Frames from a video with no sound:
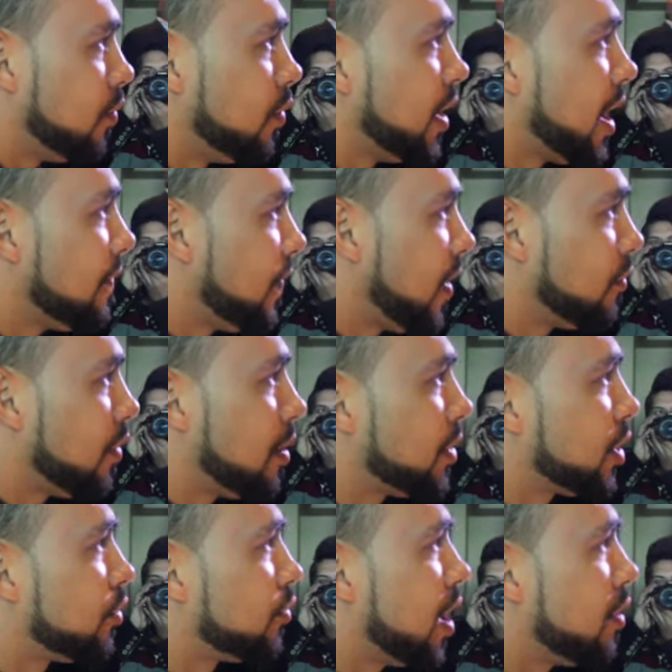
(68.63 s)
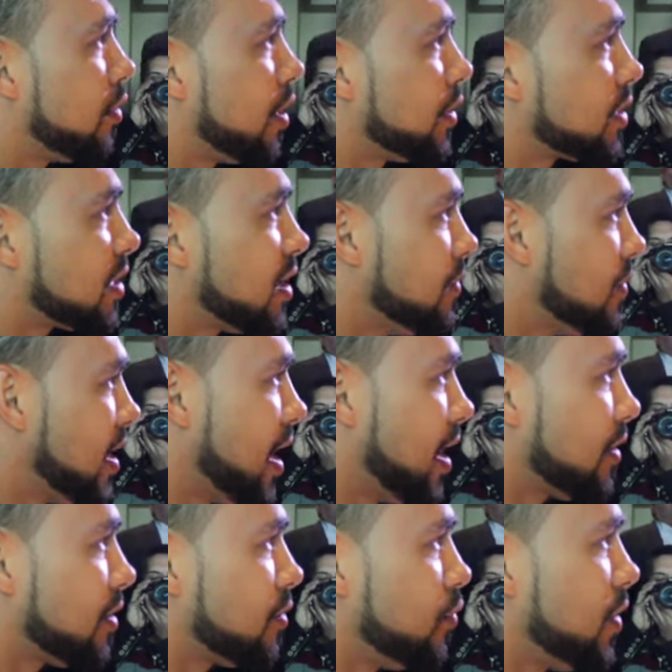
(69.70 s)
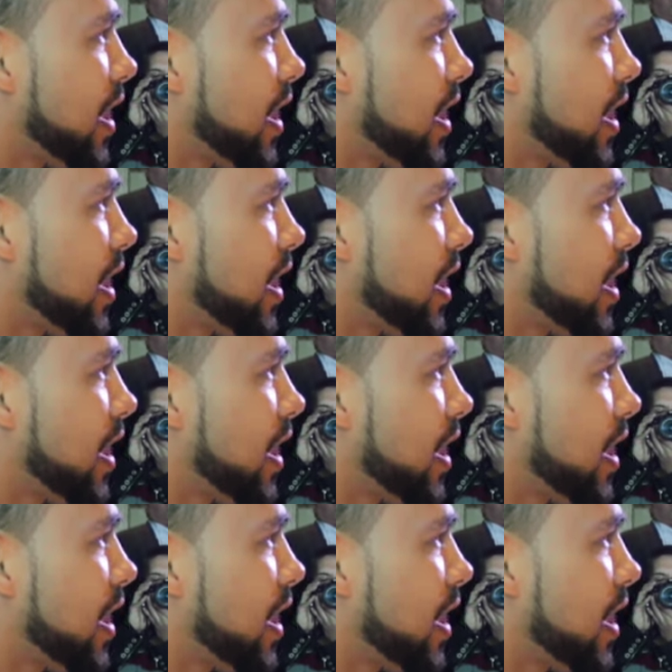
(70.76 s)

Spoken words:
When I fought Robert Guerrero on CBS,